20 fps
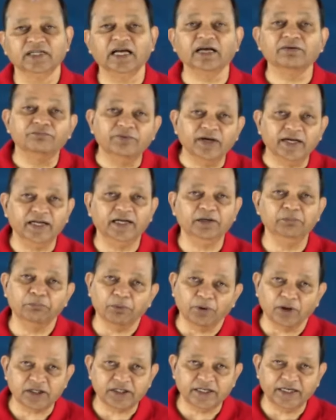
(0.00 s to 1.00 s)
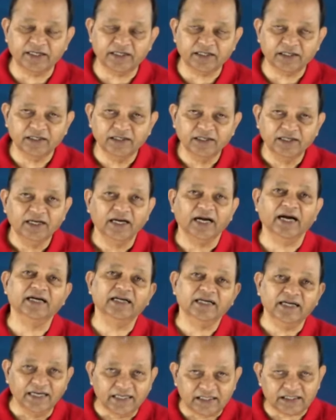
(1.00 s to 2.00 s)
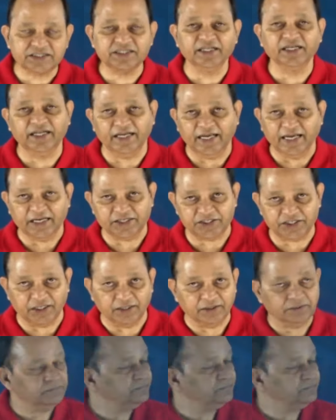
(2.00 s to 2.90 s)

a very important and interesting reaction.